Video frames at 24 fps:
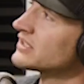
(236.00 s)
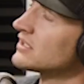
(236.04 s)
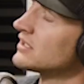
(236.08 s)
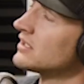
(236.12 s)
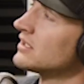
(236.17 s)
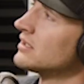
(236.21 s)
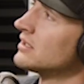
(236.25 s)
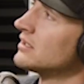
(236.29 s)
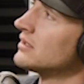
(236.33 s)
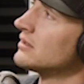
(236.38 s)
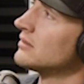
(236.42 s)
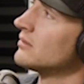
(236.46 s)

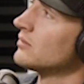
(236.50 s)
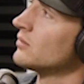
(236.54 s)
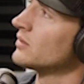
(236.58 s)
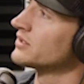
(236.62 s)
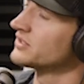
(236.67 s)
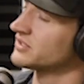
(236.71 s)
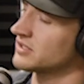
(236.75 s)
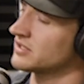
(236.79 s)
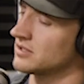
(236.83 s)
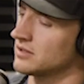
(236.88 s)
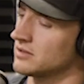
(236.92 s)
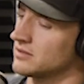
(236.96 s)

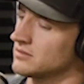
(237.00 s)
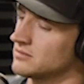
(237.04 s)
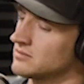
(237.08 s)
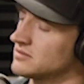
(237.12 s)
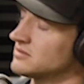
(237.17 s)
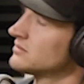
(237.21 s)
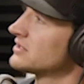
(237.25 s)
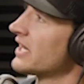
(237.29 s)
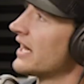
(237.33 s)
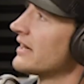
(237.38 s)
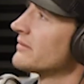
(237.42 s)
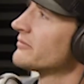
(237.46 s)
the
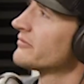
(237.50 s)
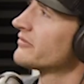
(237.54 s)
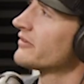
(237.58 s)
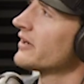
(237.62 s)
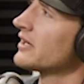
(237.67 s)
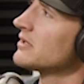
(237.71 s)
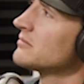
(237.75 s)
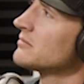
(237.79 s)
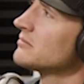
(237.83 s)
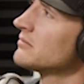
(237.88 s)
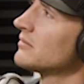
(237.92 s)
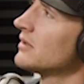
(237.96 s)
time
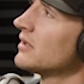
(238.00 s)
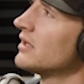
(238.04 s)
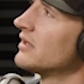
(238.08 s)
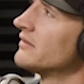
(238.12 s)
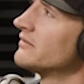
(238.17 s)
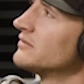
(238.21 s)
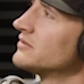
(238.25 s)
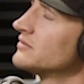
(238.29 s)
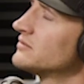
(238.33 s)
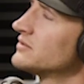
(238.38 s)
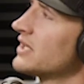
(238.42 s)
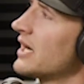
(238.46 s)
frame
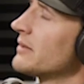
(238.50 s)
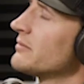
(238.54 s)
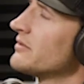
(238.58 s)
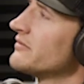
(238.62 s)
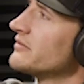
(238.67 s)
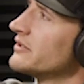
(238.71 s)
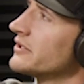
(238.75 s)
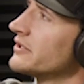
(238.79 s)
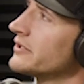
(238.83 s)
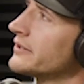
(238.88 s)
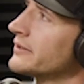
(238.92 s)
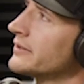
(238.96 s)
of time
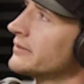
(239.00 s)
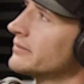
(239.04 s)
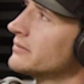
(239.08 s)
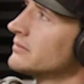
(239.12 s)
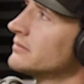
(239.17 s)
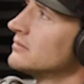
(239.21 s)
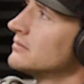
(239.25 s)
of year?